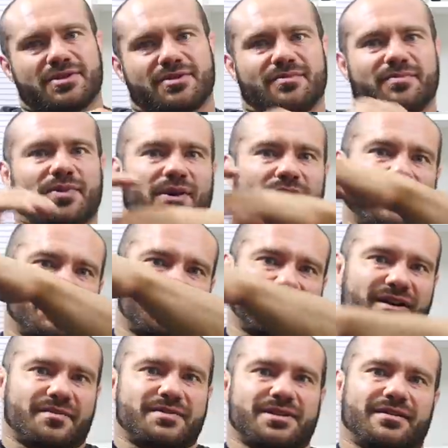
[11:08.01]
and you put all these
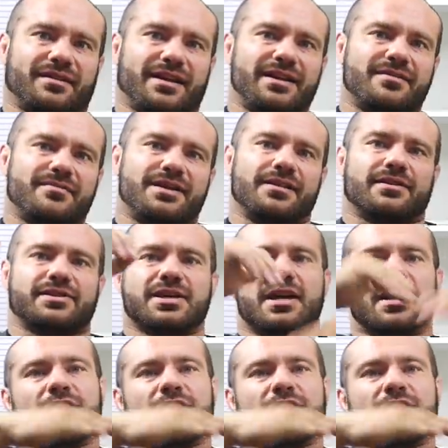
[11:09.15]
carbs in the later meals.